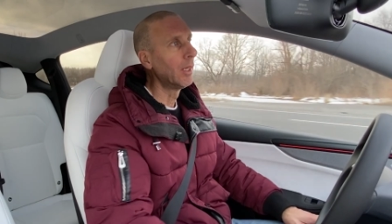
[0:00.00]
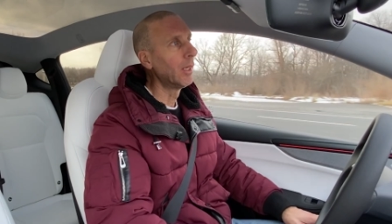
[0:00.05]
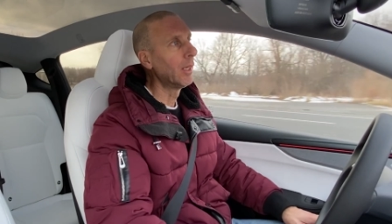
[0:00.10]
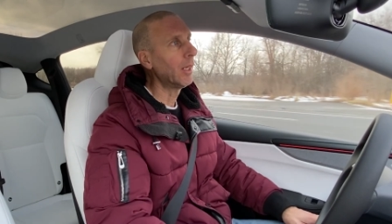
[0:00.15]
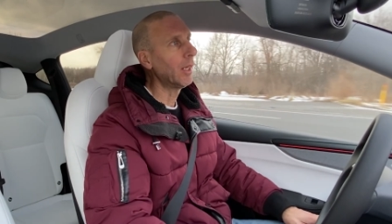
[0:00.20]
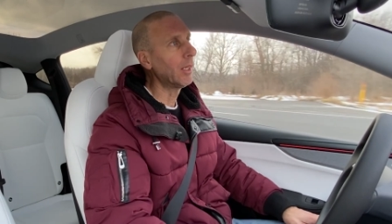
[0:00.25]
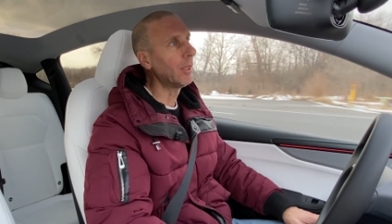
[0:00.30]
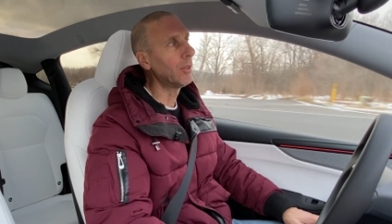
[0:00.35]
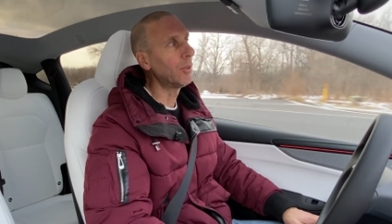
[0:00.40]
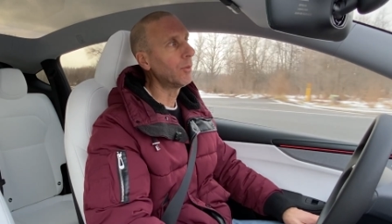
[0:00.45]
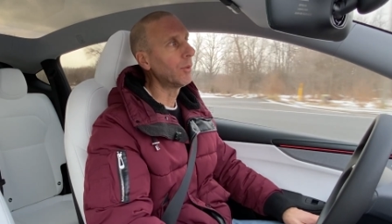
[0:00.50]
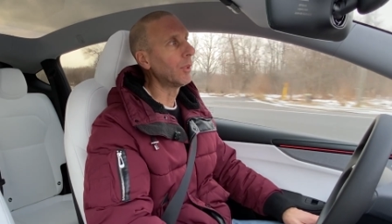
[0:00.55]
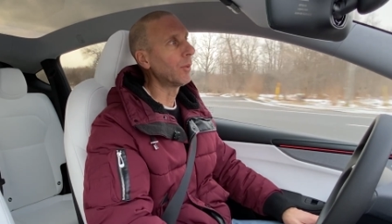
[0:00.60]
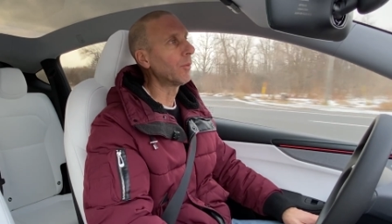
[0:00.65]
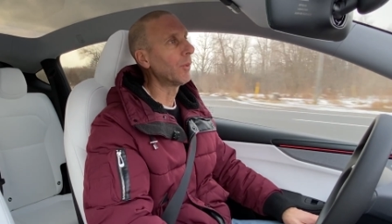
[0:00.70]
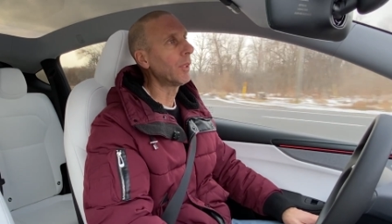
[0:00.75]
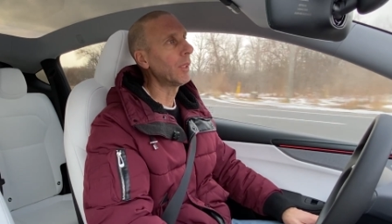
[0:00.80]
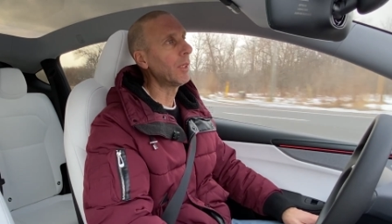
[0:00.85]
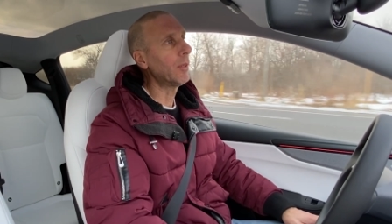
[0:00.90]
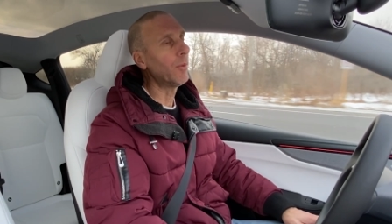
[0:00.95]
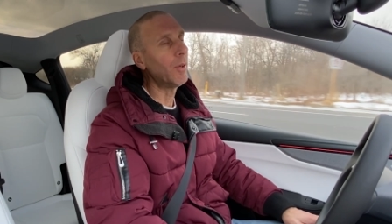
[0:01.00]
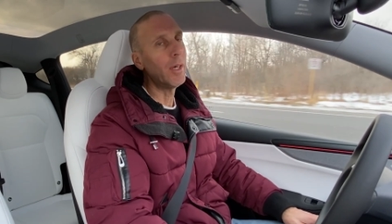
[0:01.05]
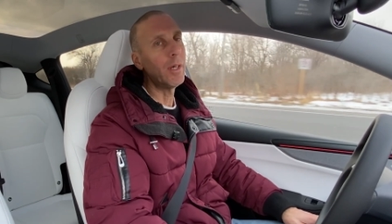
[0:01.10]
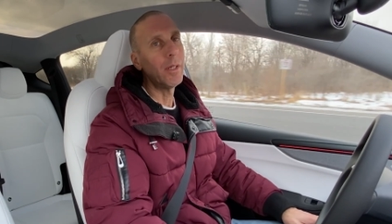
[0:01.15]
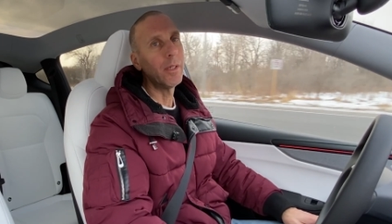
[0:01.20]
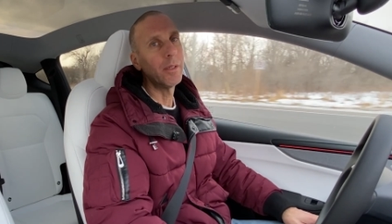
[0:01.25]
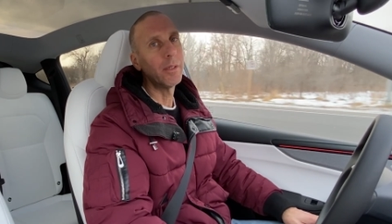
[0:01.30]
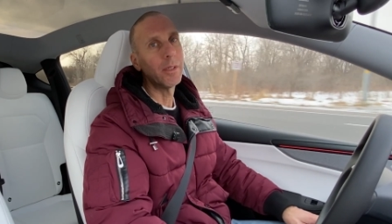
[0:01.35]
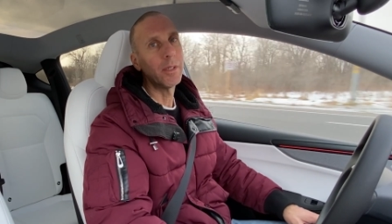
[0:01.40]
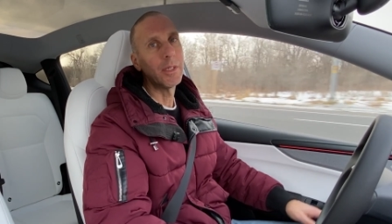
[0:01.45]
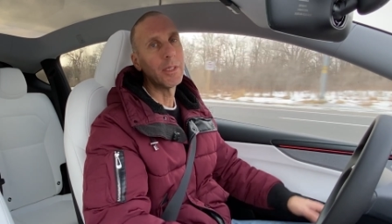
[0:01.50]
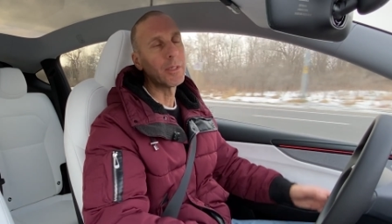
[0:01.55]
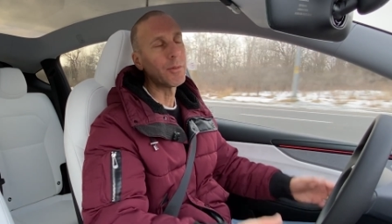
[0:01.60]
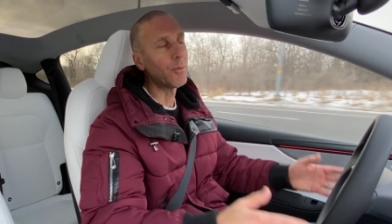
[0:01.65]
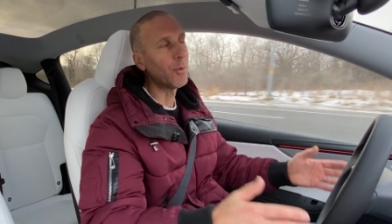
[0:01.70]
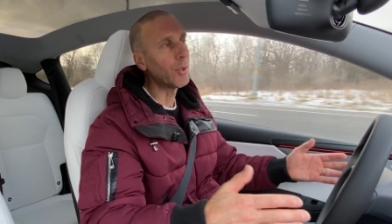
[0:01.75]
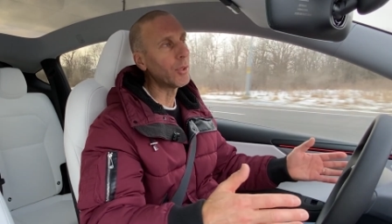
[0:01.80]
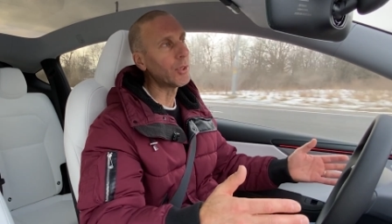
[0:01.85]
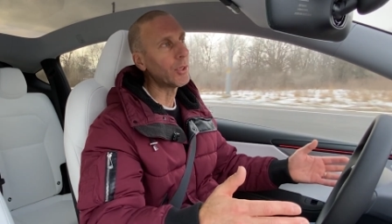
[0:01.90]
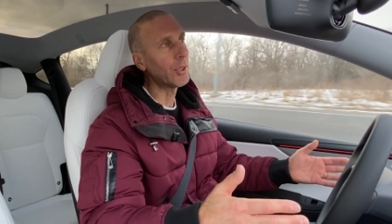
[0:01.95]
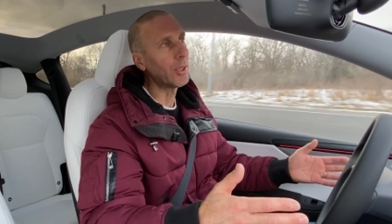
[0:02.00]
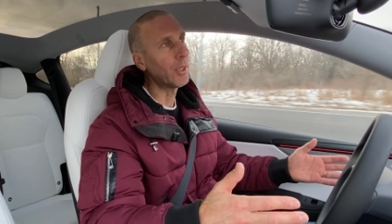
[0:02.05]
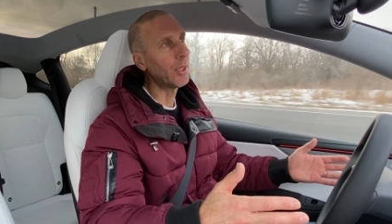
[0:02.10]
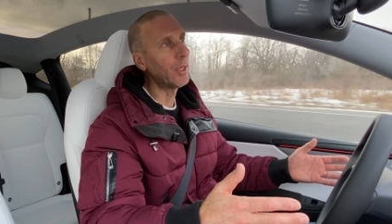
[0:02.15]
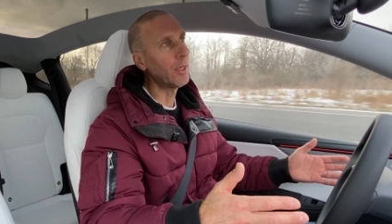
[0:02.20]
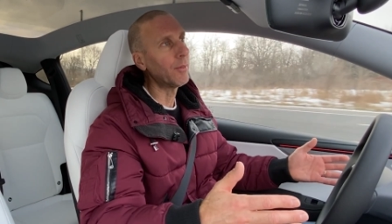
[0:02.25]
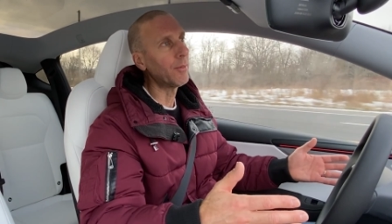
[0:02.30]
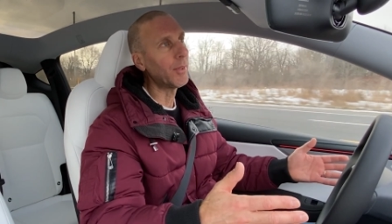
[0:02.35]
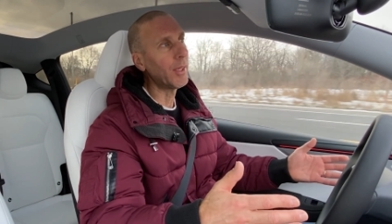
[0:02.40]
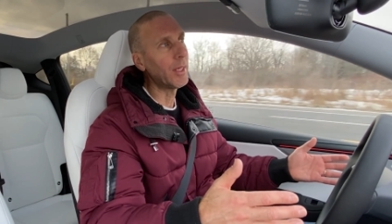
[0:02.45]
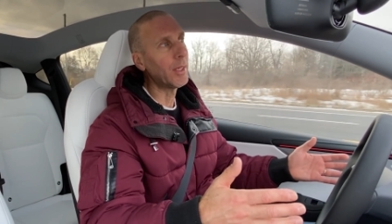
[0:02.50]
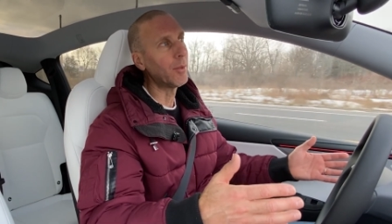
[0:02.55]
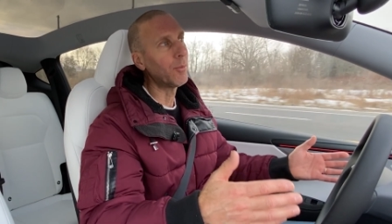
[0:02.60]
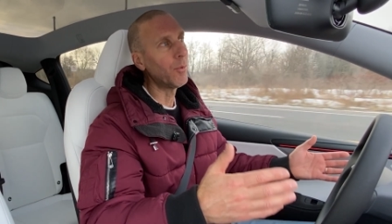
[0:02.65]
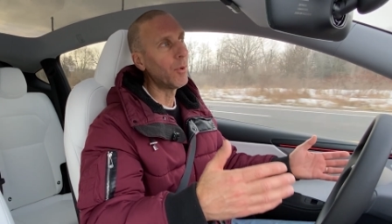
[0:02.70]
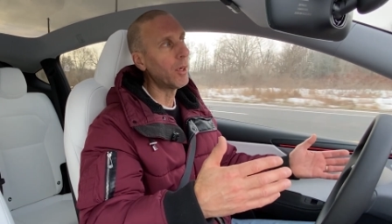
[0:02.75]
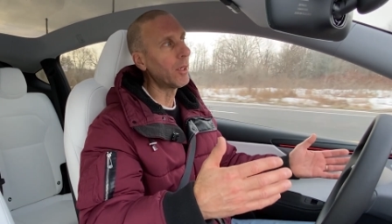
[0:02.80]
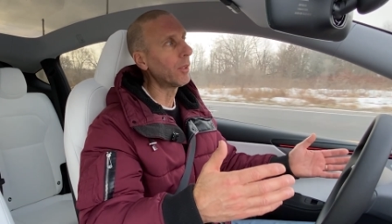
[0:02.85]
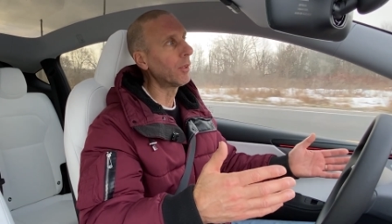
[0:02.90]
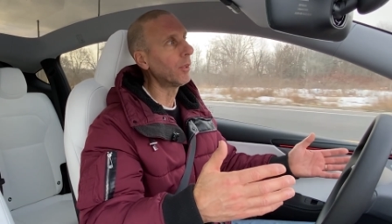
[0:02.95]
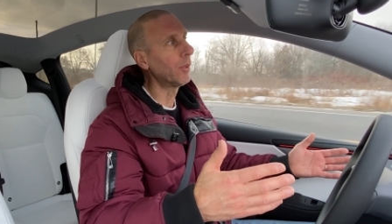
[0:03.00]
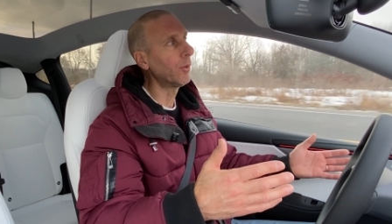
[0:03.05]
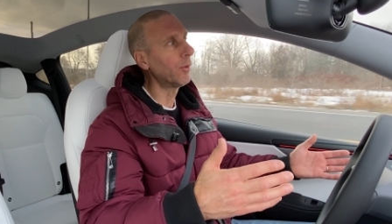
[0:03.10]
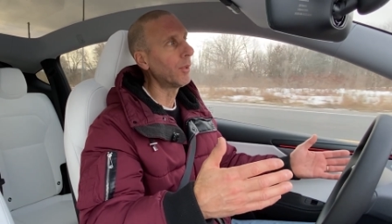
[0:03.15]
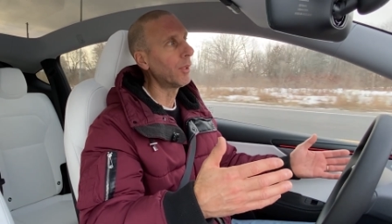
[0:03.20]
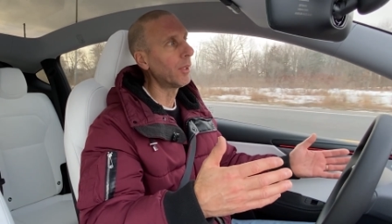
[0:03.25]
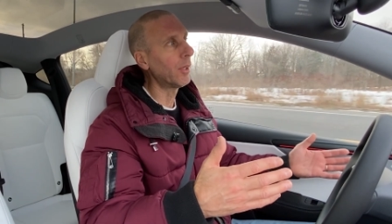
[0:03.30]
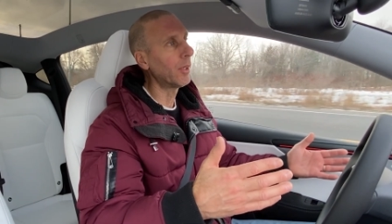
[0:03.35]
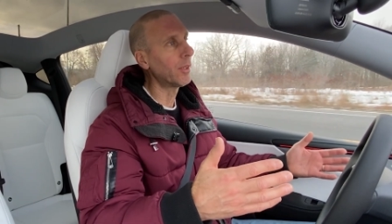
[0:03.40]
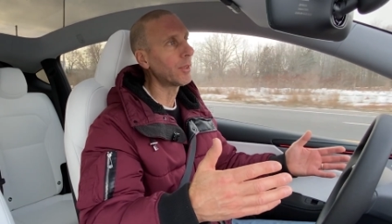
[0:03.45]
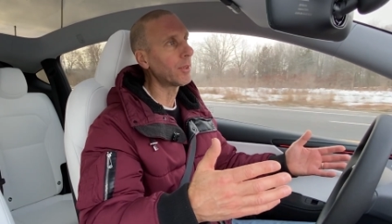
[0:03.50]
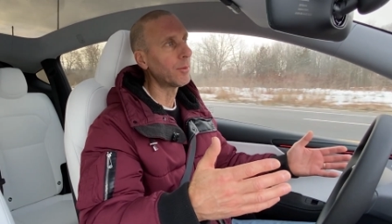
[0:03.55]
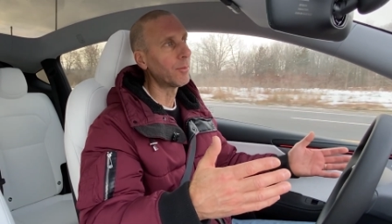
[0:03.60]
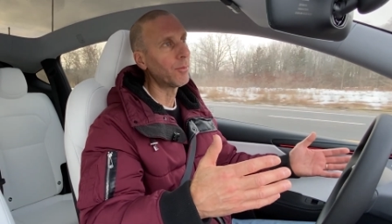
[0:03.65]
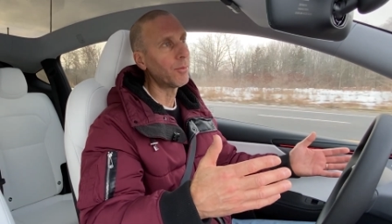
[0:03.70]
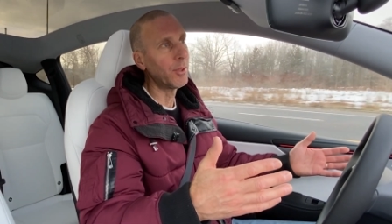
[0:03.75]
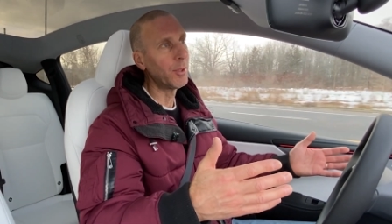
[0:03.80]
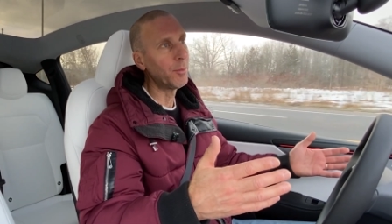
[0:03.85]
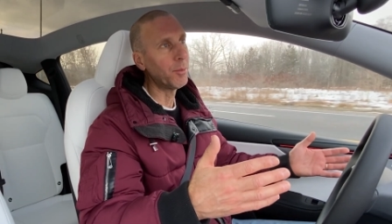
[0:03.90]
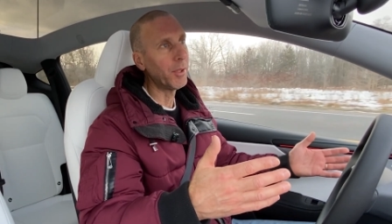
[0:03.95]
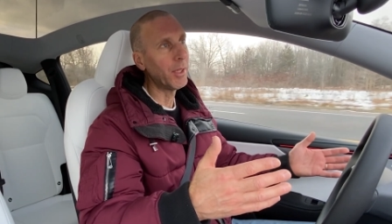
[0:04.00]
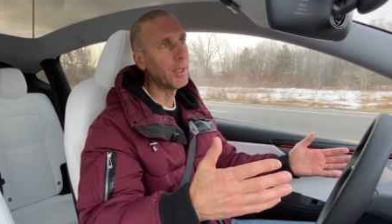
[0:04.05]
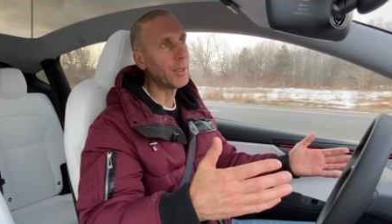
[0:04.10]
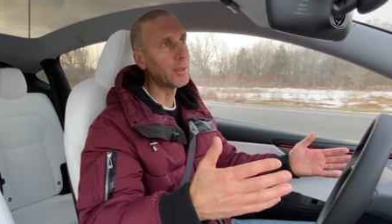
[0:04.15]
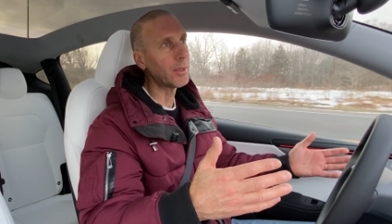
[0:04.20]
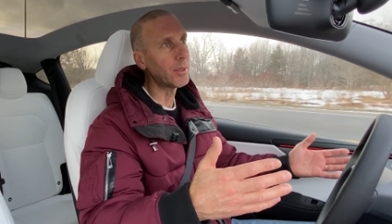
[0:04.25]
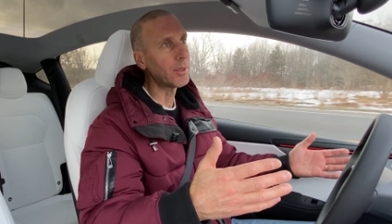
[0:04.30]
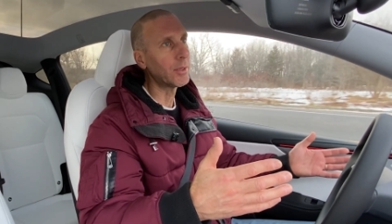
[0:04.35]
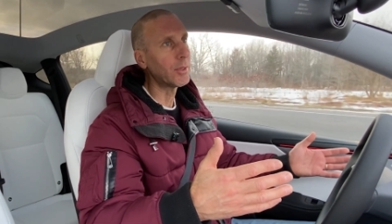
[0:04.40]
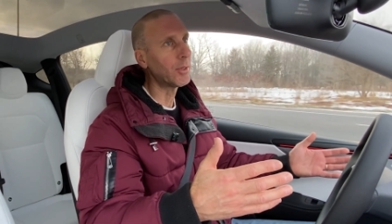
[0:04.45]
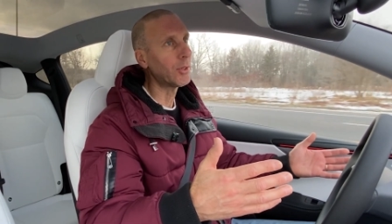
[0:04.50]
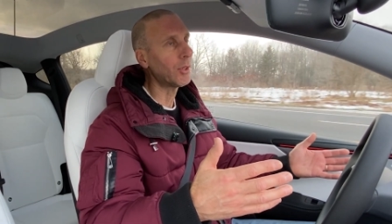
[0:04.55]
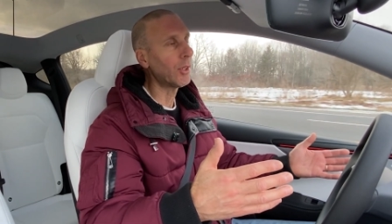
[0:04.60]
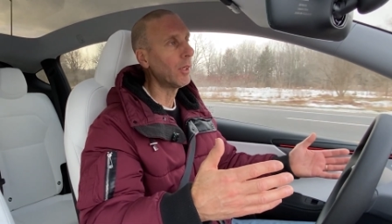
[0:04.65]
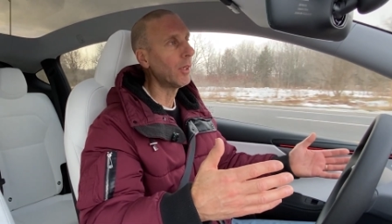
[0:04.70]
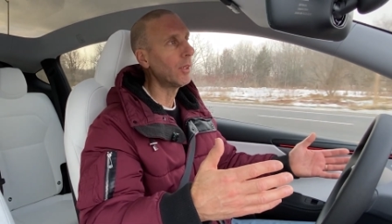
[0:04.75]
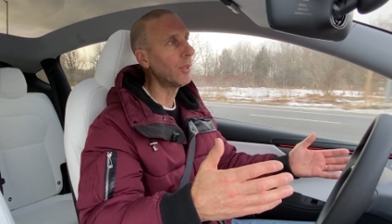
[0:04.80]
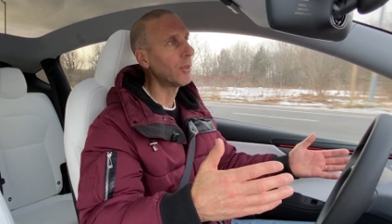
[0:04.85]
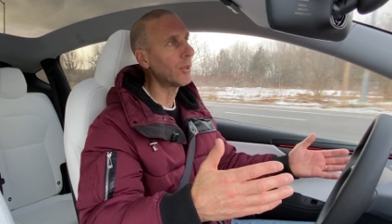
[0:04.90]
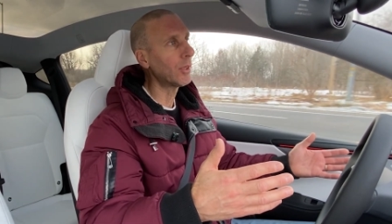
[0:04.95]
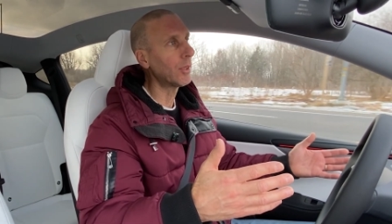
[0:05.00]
and doing really well. He's fortunate enough that in Waterloo there are some free places to charge,